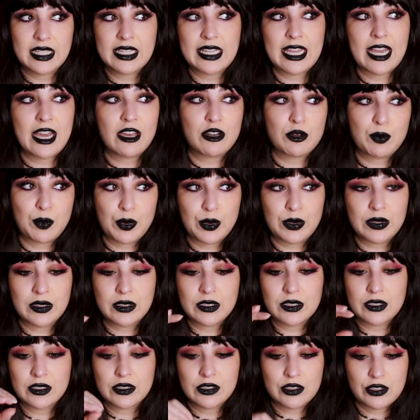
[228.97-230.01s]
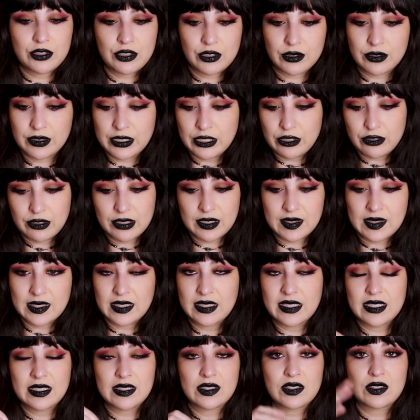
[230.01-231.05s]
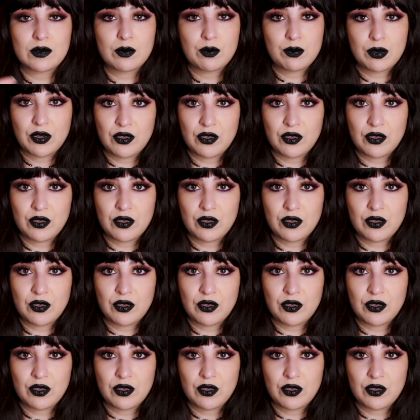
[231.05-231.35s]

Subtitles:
the caterpillar during chrysalis